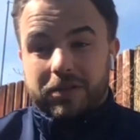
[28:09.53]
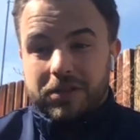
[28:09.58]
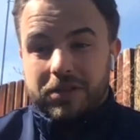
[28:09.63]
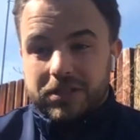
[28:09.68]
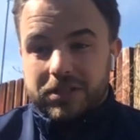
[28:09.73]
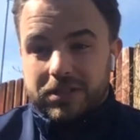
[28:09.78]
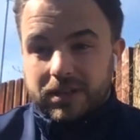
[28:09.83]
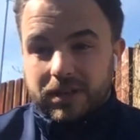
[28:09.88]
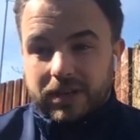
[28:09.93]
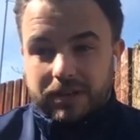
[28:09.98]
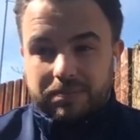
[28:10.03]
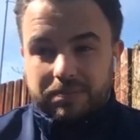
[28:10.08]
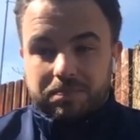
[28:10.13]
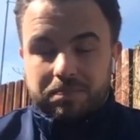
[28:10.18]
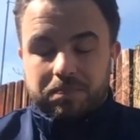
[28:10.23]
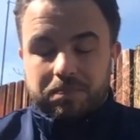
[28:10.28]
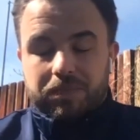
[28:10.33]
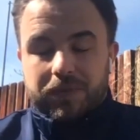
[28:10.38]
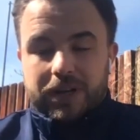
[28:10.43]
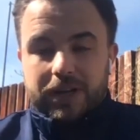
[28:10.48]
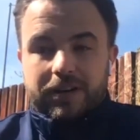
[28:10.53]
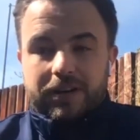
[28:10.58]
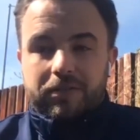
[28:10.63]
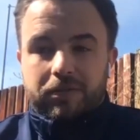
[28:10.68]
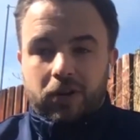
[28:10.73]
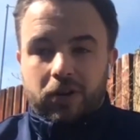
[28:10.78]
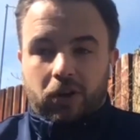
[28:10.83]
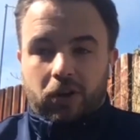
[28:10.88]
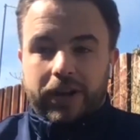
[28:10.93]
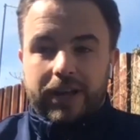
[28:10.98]
because I'm kind
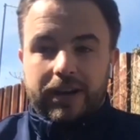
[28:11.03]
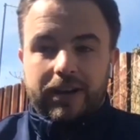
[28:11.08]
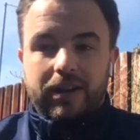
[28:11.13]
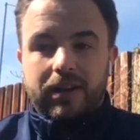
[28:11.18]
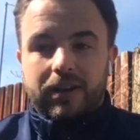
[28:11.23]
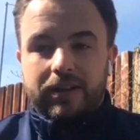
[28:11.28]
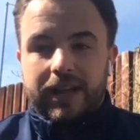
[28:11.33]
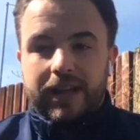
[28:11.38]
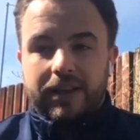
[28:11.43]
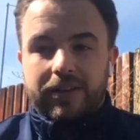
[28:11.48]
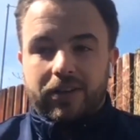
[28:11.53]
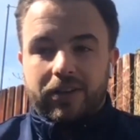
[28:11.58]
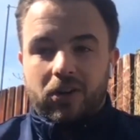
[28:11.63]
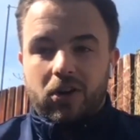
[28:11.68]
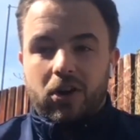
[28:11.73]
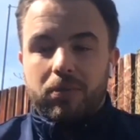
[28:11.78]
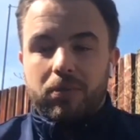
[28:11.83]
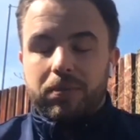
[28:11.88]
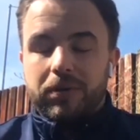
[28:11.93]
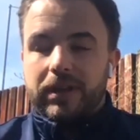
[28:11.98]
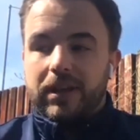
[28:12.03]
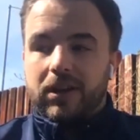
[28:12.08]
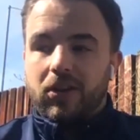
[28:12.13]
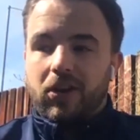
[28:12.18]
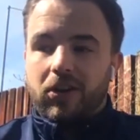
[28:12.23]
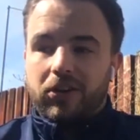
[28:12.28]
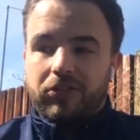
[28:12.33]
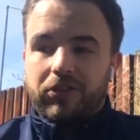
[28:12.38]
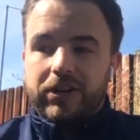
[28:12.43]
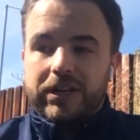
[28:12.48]
of looking at tendinopathy a
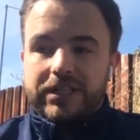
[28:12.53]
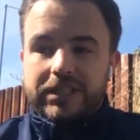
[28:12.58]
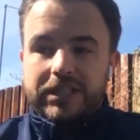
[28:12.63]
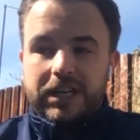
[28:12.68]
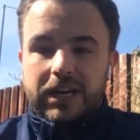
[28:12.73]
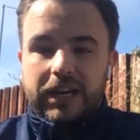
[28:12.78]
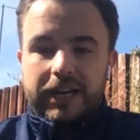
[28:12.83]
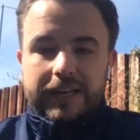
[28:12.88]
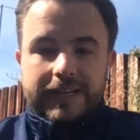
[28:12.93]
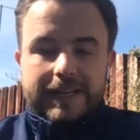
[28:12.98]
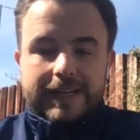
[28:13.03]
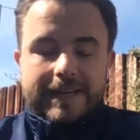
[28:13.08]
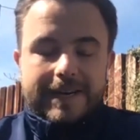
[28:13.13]
lot recently.